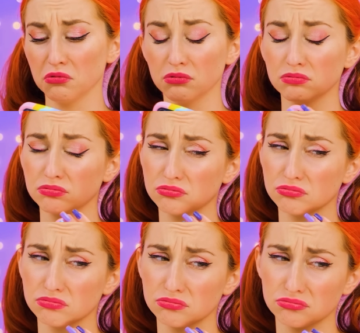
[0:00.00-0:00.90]

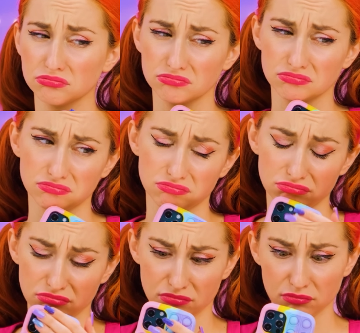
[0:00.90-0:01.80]
chocolate? Oh,
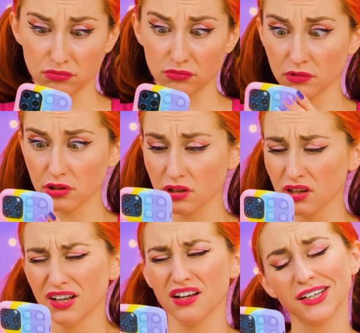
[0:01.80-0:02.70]
no.
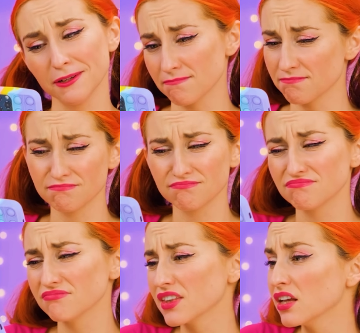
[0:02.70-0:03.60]
Yeah,
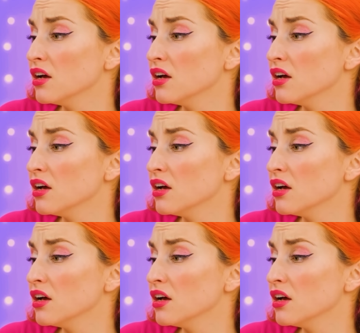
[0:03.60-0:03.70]
unfortunately,